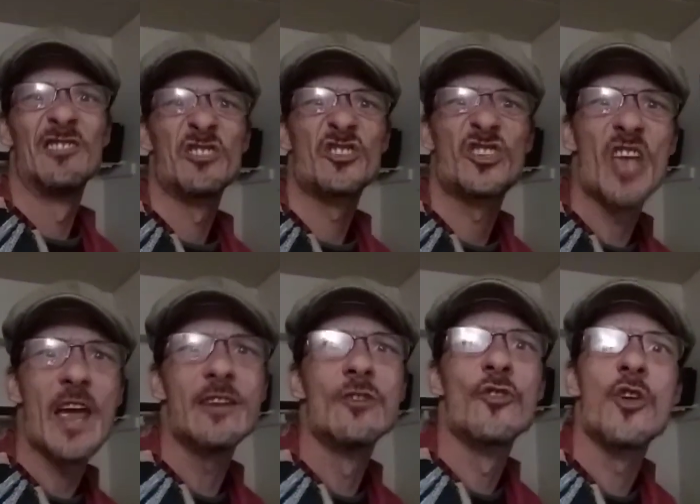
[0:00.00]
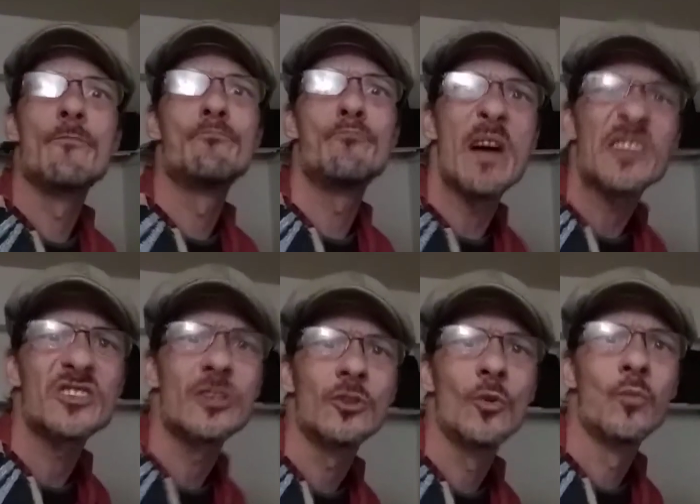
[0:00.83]
say you're the best
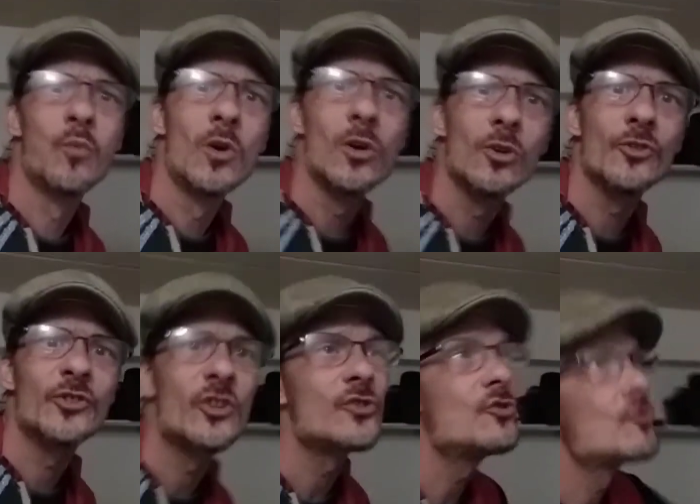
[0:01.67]
in the world because you